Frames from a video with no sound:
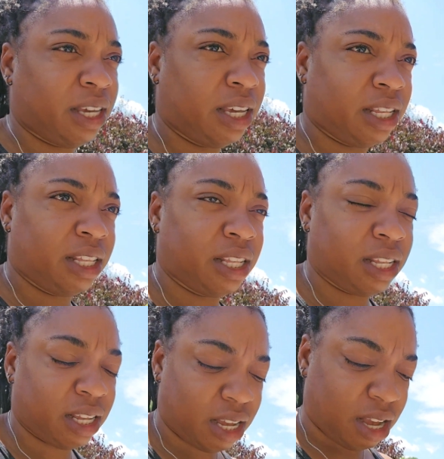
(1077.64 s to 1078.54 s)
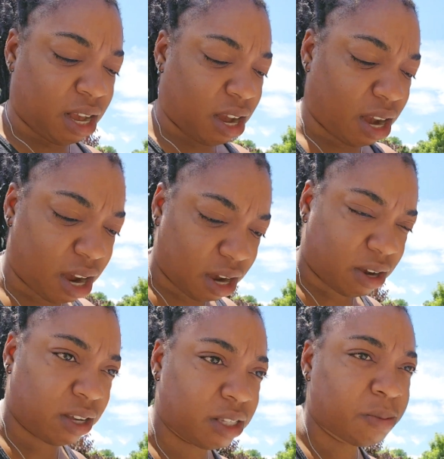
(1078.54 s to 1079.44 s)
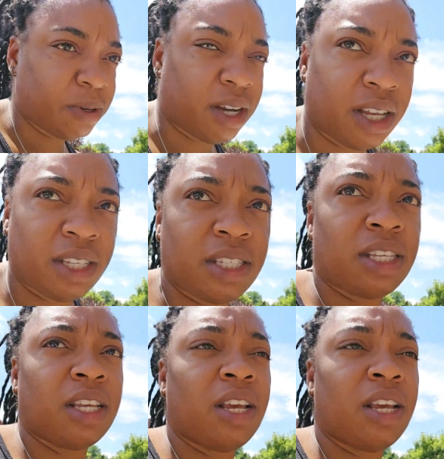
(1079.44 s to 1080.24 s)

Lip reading: in August, because